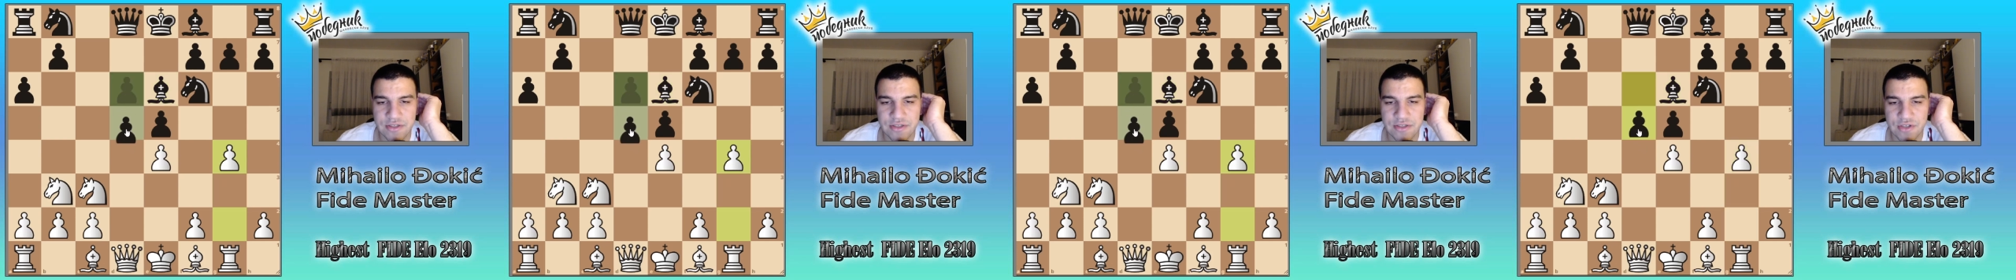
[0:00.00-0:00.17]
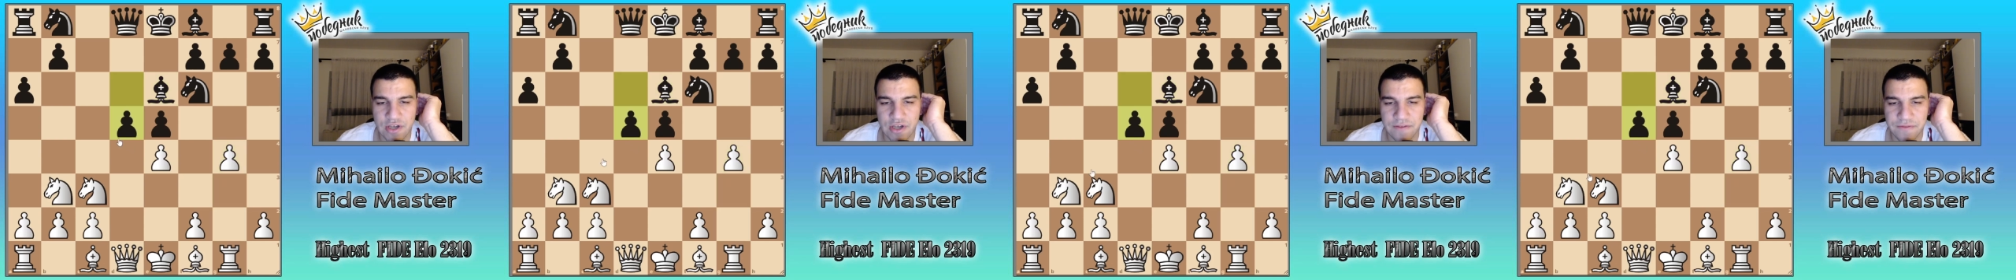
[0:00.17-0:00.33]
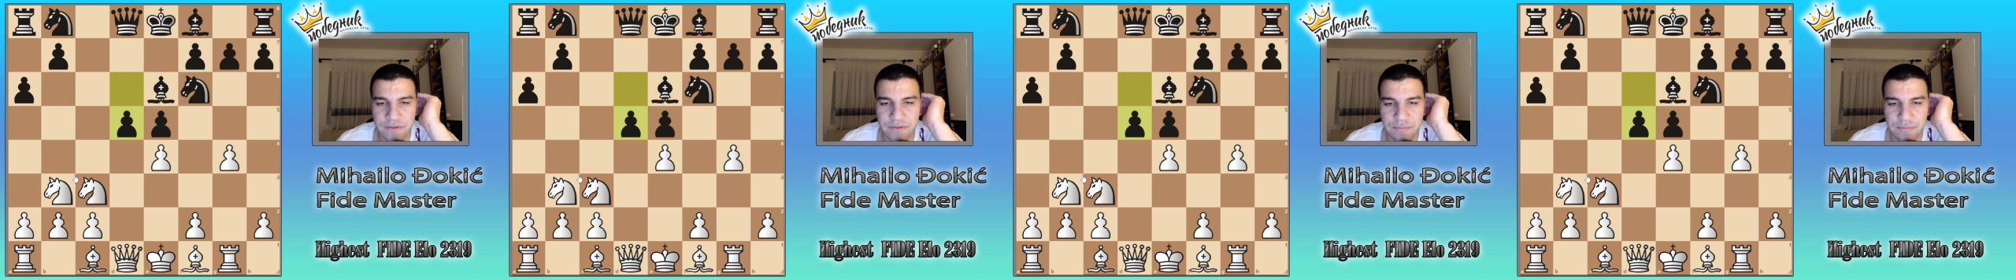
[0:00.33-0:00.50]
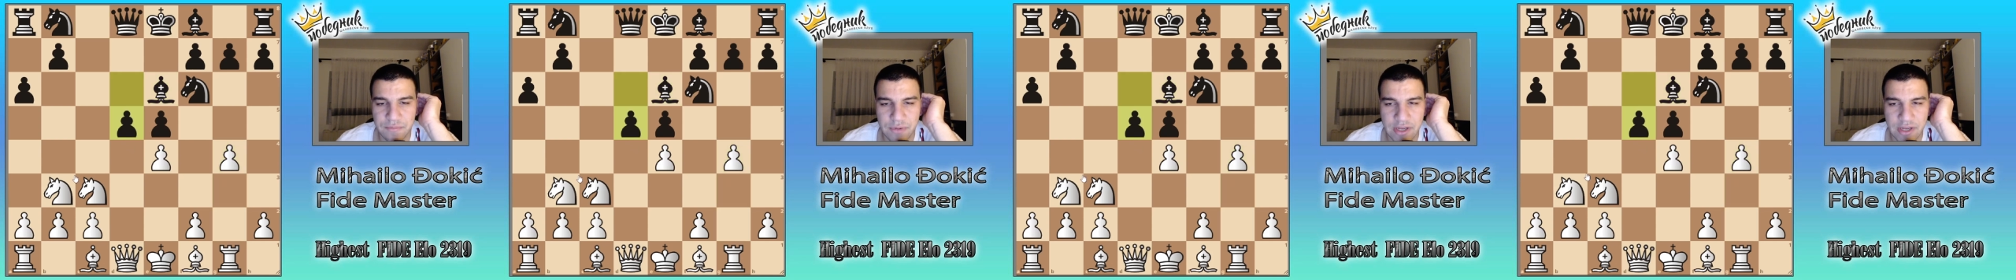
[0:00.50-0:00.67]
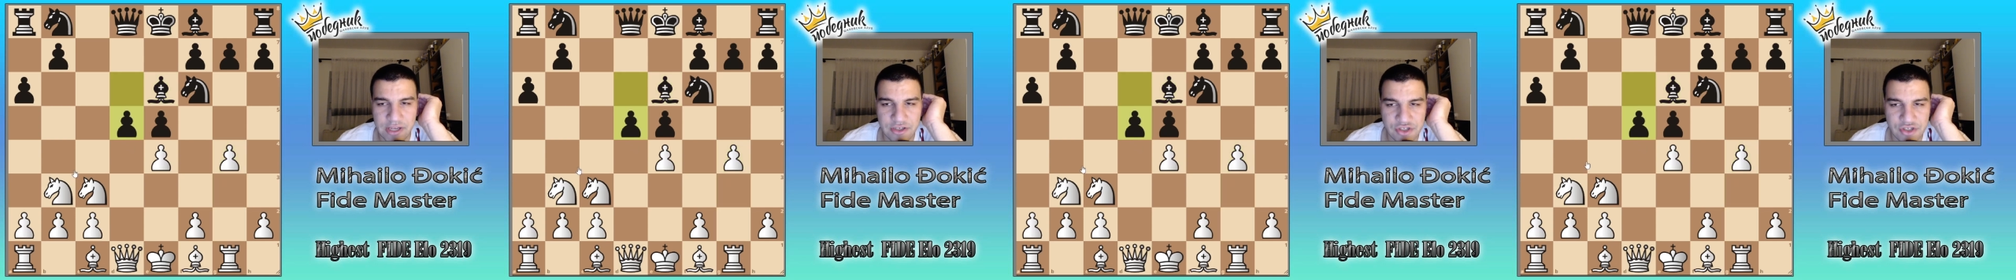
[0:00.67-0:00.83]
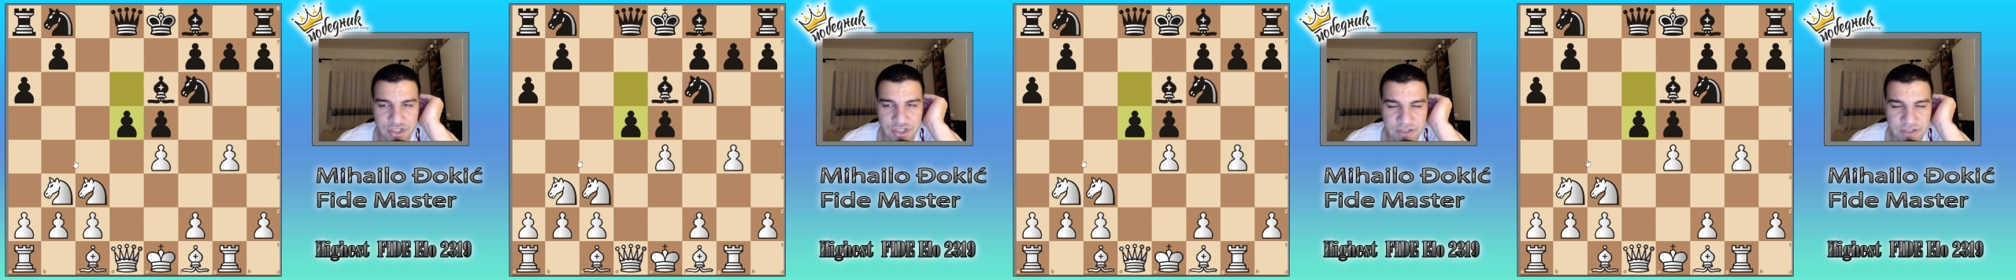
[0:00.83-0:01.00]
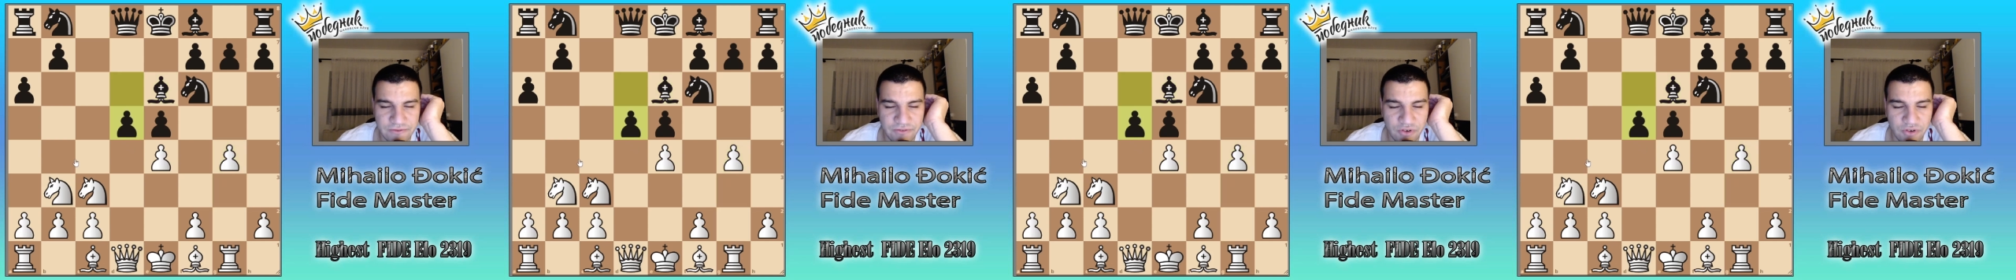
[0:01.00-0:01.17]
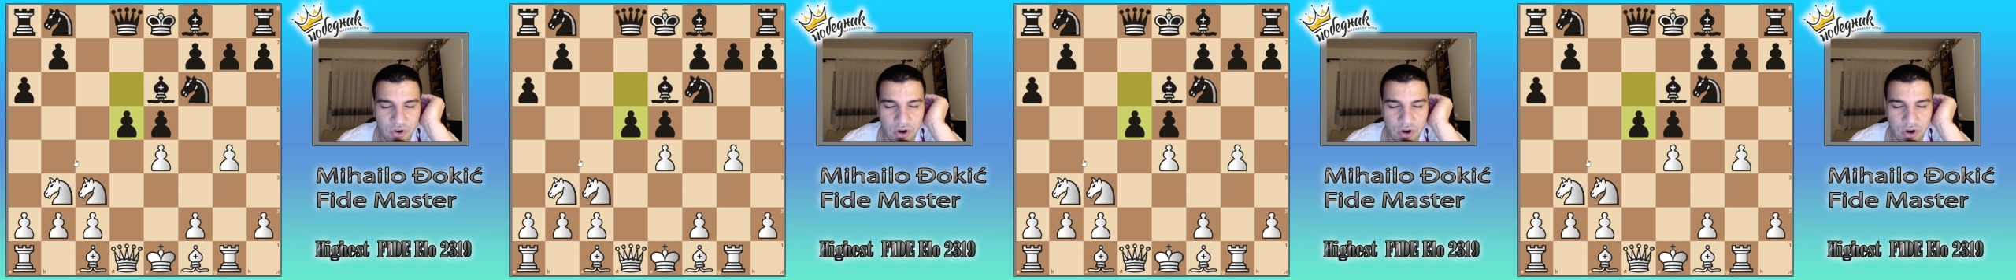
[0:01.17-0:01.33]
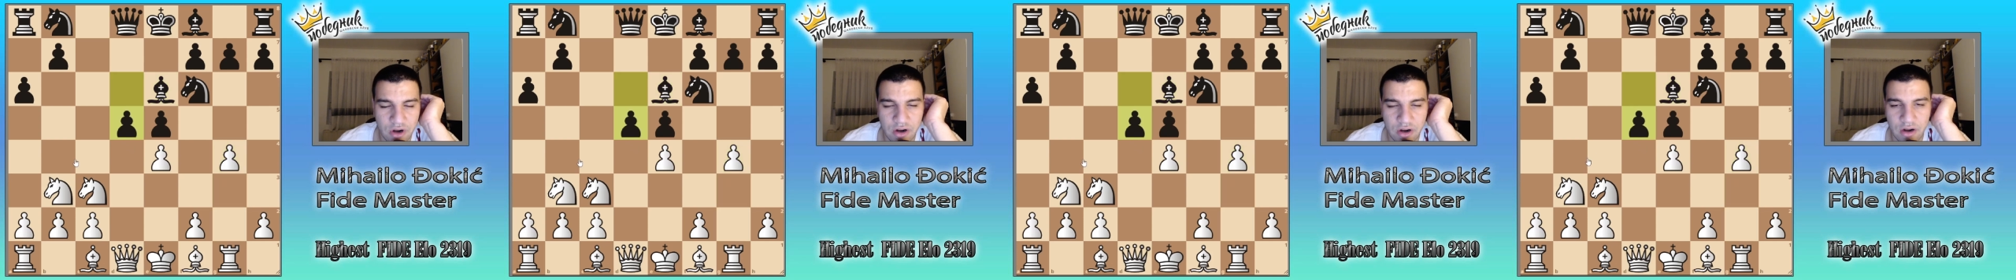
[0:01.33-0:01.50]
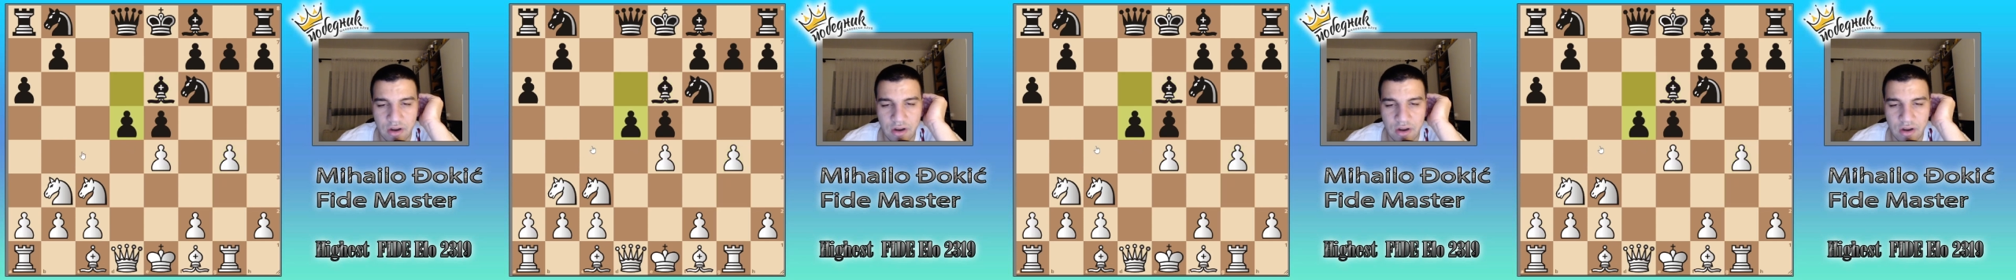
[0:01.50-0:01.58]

So after playing g4,